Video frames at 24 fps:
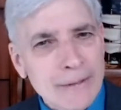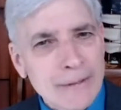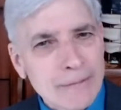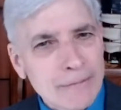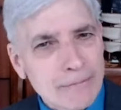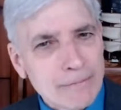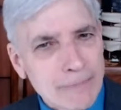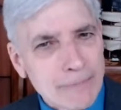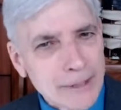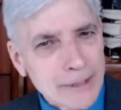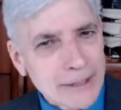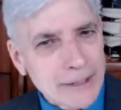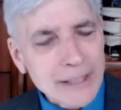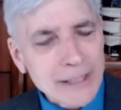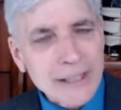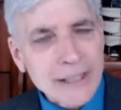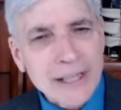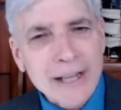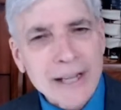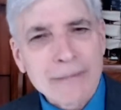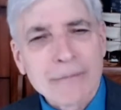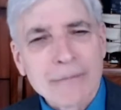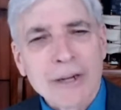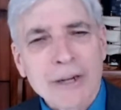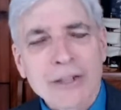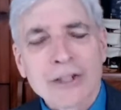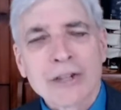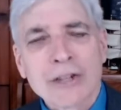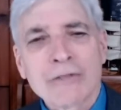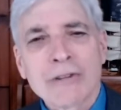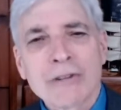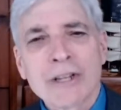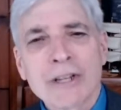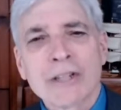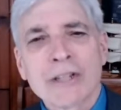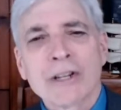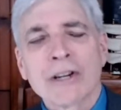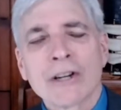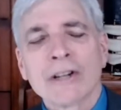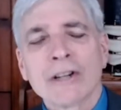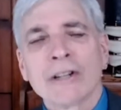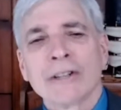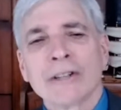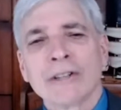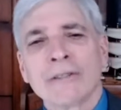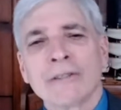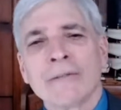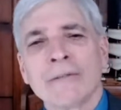but didn't get much in
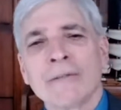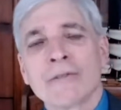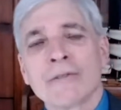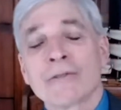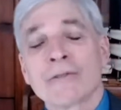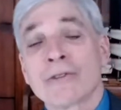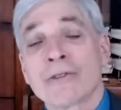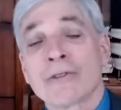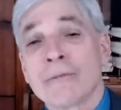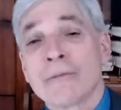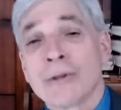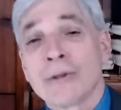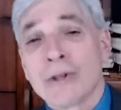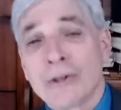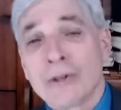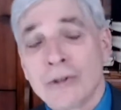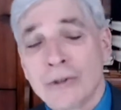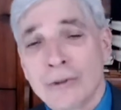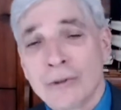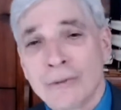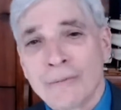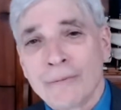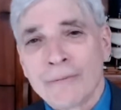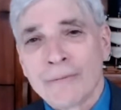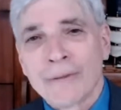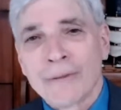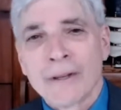return from who?